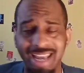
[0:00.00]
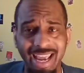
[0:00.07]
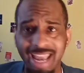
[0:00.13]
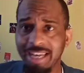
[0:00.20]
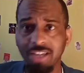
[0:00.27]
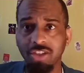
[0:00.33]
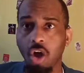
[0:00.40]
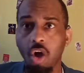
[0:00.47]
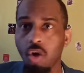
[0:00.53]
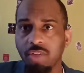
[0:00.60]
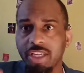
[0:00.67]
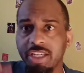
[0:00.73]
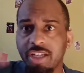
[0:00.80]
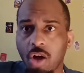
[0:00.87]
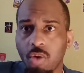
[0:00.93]
And it's
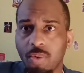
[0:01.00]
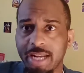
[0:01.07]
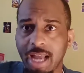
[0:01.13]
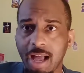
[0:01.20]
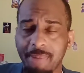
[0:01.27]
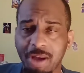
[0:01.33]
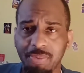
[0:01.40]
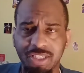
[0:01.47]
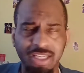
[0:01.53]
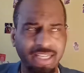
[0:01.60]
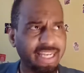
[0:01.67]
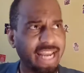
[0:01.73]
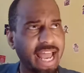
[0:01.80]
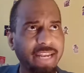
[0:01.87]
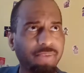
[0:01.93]
only going up. I was
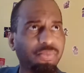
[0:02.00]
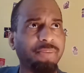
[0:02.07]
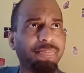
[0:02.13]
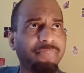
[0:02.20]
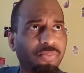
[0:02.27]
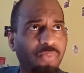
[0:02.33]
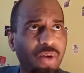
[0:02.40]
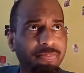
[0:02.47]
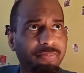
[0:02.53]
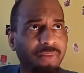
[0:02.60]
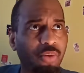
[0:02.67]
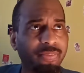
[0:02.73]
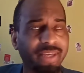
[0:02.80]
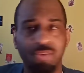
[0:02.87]
looking at it one moment.